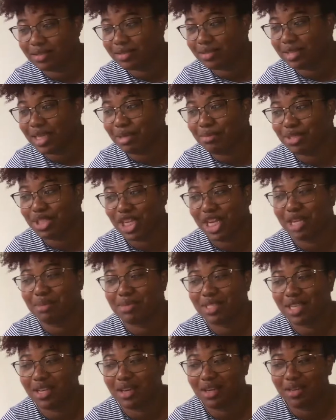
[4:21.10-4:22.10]
named James
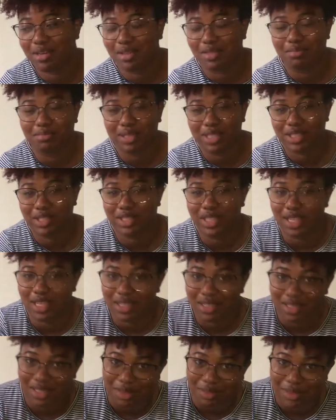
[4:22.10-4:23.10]
Young or Mr.
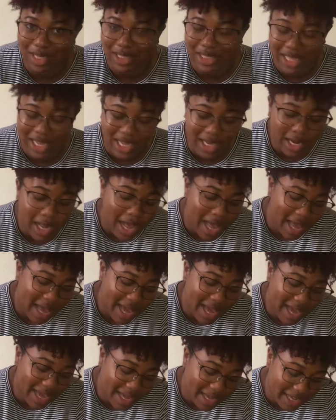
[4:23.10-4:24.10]
Young, something like that.
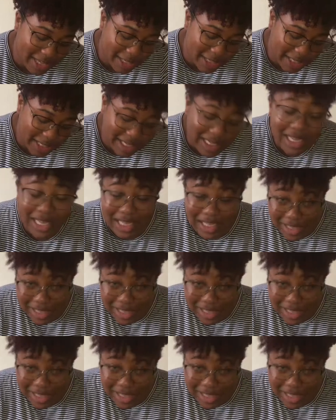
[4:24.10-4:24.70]
And he